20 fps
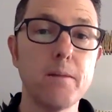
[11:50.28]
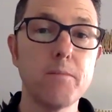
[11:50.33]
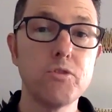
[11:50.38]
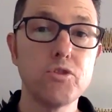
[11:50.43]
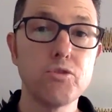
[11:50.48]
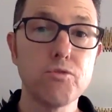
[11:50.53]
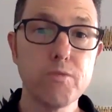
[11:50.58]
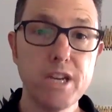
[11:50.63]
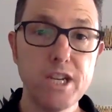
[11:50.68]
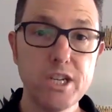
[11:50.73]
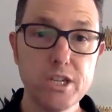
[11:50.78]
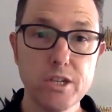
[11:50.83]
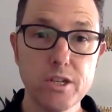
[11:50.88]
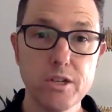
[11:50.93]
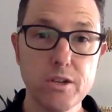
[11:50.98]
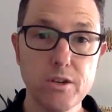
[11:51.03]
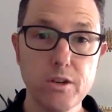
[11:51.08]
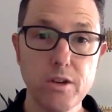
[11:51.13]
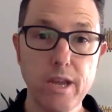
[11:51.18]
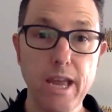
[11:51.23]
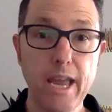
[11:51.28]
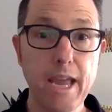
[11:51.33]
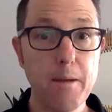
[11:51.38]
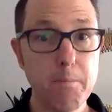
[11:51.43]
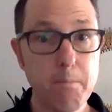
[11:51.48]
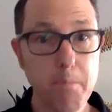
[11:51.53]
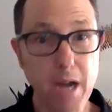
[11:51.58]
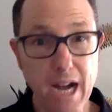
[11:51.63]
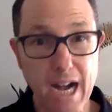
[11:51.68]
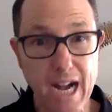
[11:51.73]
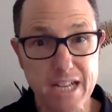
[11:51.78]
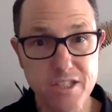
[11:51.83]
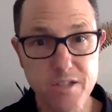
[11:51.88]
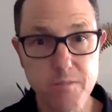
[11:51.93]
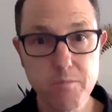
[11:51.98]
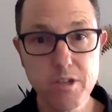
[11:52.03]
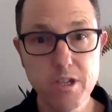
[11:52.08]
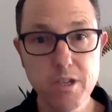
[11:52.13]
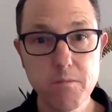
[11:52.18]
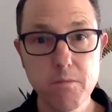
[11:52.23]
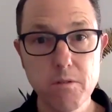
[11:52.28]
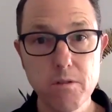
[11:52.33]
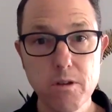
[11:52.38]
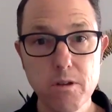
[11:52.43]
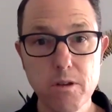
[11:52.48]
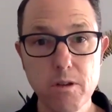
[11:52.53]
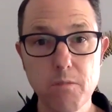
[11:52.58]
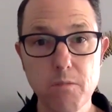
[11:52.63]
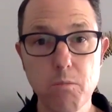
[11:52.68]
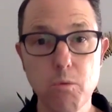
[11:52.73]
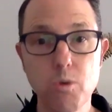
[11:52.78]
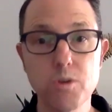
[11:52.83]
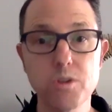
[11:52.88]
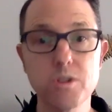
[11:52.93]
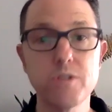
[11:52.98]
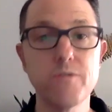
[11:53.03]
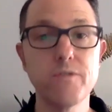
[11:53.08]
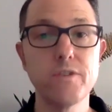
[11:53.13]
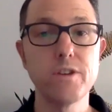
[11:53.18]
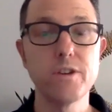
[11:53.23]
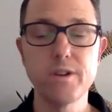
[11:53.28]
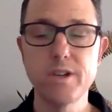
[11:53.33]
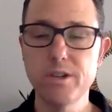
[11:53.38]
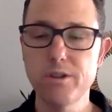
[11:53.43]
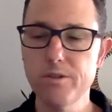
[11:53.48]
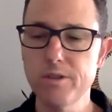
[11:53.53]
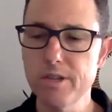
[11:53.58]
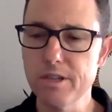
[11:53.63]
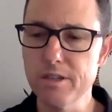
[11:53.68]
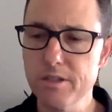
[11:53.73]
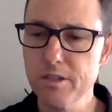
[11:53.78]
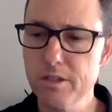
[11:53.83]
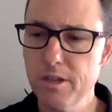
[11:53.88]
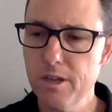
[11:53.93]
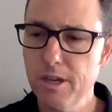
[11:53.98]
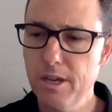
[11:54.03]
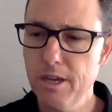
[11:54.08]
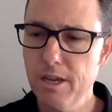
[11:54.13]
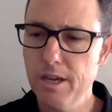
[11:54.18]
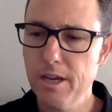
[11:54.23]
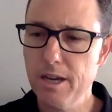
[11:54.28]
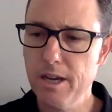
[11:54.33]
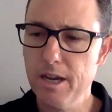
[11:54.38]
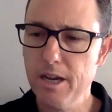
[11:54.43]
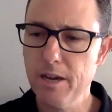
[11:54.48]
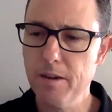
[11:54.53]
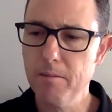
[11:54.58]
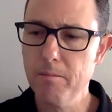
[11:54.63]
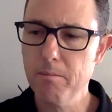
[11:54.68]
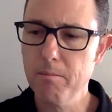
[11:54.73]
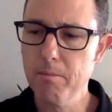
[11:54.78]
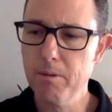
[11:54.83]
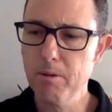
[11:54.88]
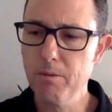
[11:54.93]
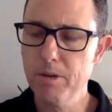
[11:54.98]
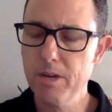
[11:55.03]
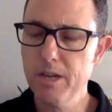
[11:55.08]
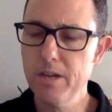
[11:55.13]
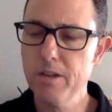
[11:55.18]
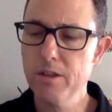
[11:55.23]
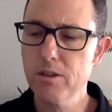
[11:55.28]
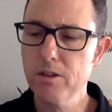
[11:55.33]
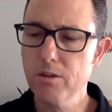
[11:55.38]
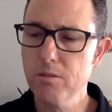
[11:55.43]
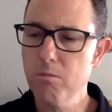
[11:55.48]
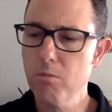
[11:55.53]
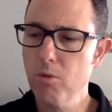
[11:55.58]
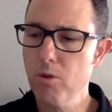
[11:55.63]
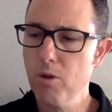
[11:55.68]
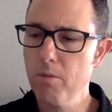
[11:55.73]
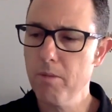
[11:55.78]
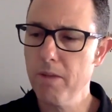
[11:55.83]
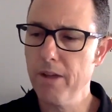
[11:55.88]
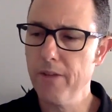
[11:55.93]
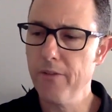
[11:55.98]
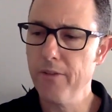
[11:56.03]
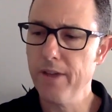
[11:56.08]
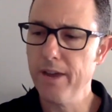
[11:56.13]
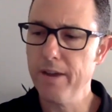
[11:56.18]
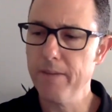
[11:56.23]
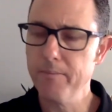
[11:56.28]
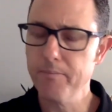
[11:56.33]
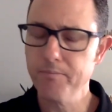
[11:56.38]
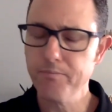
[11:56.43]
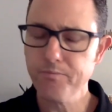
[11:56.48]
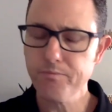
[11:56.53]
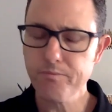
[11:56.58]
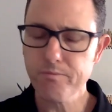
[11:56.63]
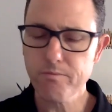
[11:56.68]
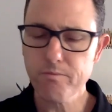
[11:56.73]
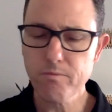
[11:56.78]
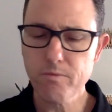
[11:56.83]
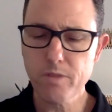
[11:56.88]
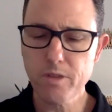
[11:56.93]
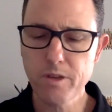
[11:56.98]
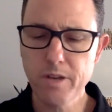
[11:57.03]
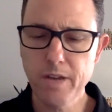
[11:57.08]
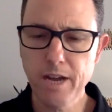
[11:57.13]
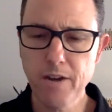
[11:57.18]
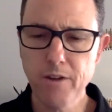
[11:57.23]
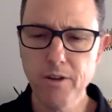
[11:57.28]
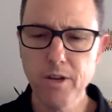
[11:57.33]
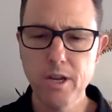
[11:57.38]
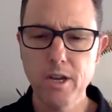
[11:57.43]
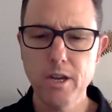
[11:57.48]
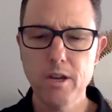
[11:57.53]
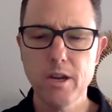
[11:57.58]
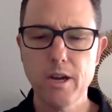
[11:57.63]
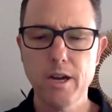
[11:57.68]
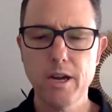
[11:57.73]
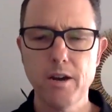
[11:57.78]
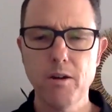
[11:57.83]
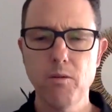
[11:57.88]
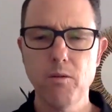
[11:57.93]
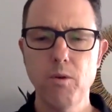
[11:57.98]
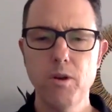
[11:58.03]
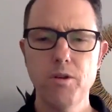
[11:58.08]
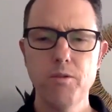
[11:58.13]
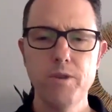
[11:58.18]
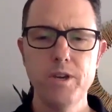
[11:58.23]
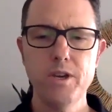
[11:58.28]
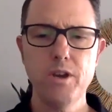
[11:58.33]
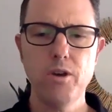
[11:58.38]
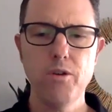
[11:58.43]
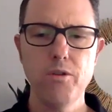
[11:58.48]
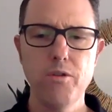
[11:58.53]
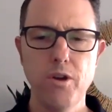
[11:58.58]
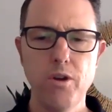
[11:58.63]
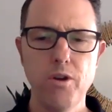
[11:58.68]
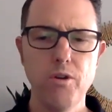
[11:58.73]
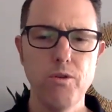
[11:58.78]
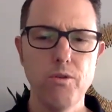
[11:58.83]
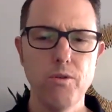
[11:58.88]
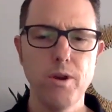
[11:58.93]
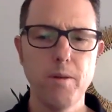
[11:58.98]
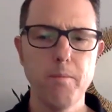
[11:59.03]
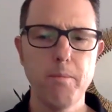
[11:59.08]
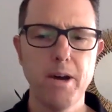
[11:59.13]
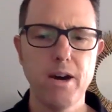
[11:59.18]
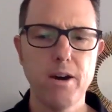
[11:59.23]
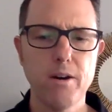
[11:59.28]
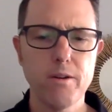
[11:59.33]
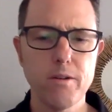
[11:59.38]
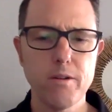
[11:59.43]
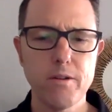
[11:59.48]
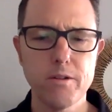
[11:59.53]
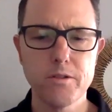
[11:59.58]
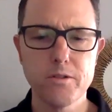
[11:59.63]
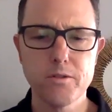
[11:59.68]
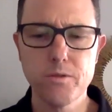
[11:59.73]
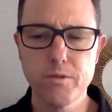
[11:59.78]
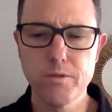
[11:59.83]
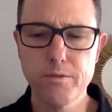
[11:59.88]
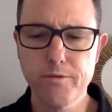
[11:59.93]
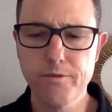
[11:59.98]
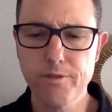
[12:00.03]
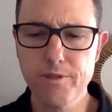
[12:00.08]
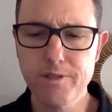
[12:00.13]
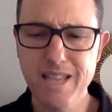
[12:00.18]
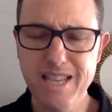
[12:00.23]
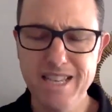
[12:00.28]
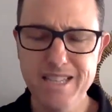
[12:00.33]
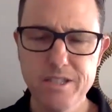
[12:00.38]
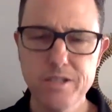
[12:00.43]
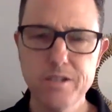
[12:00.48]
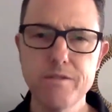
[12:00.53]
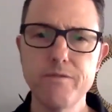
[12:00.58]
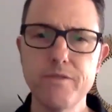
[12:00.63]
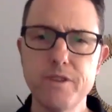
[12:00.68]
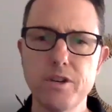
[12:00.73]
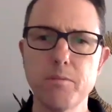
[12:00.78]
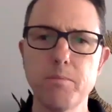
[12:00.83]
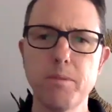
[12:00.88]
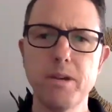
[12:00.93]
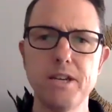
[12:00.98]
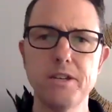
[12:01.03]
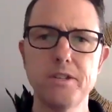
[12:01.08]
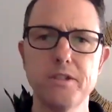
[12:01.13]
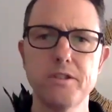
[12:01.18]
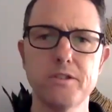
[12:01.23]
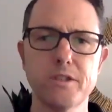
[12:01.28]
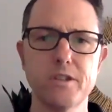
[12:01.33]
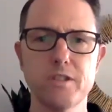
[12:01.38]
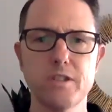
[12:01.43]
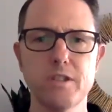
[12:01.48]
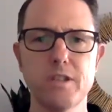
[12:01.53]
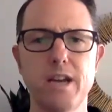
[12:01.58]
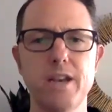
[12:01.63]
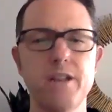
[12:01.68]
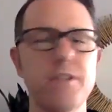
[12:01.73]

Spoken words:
duration and possibly a more severe illness. But we need to learn more about that. Now, what do we know, though, about sort of less severe patients? Because a lot